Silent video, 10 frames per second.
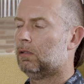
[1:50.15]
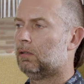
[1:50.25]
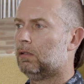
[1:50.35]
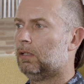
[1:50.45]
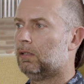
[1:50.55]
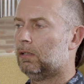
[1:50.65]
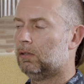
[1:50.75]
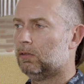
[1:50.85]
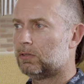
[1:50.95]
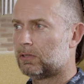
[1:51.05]
In an
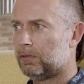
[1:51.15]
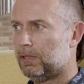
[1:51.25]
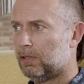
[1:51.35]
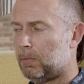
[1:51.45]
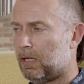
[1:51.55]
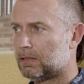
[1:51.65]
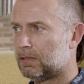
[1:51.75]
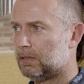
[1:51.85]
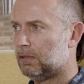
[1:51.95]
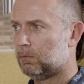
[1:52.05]
illusory
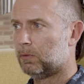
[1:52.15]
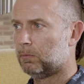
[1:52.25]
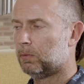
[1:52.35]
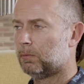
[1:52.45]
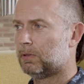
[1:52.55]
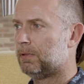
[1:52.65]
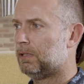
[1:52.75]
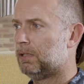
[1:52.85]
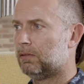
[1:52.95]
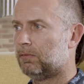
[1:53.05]
capacity? Or what would be
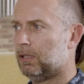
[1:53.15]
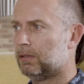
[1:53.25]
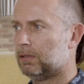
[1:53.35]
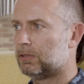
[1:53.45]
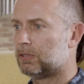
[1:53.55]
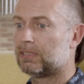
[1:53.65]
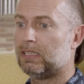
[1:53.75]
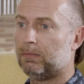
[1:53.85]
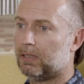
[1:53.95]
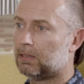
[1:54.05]
the advantage?
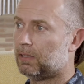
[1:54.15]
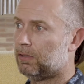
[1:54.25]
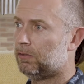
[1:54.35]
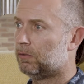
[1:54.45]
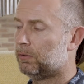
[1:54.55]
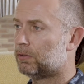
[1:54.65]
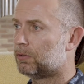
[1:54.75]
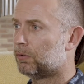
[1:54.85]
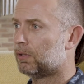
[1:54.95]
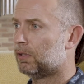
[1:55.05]
Seeming like you know what you're talking